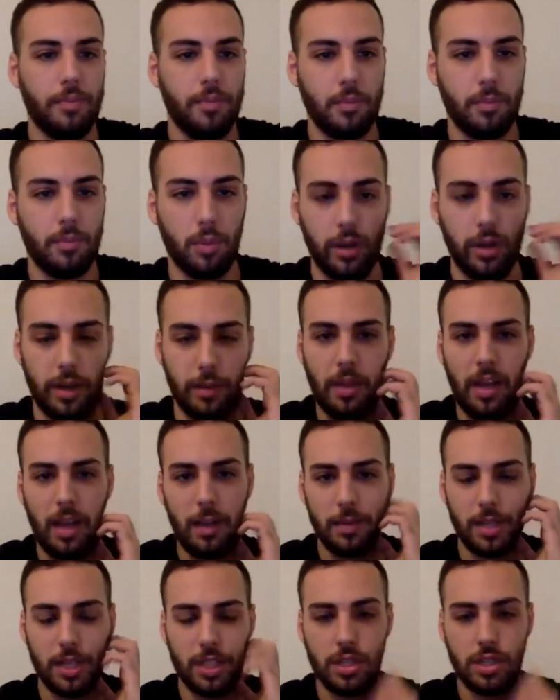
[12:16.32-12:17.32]
put it up.
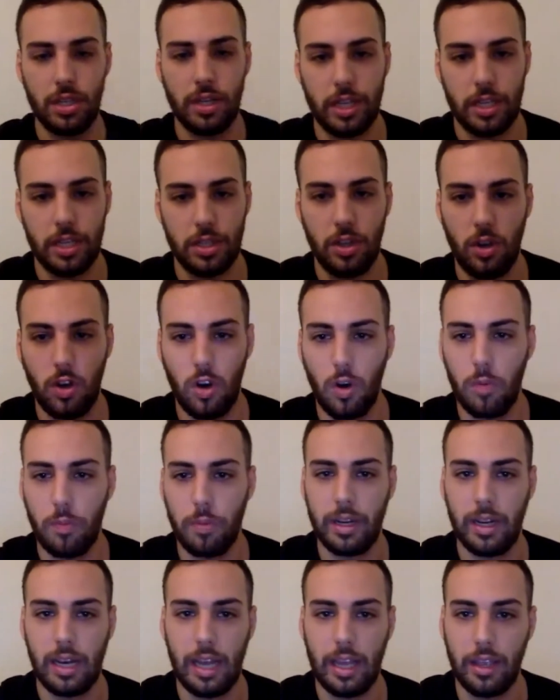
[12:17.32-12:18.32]
I'm just
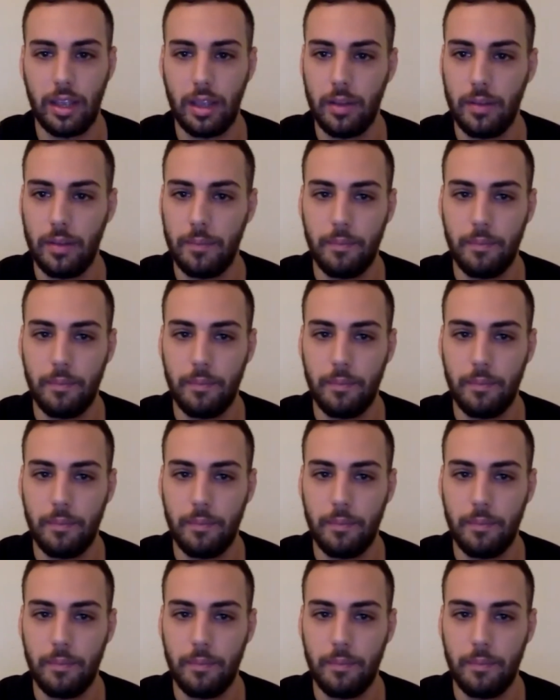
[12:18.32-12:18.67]
opening like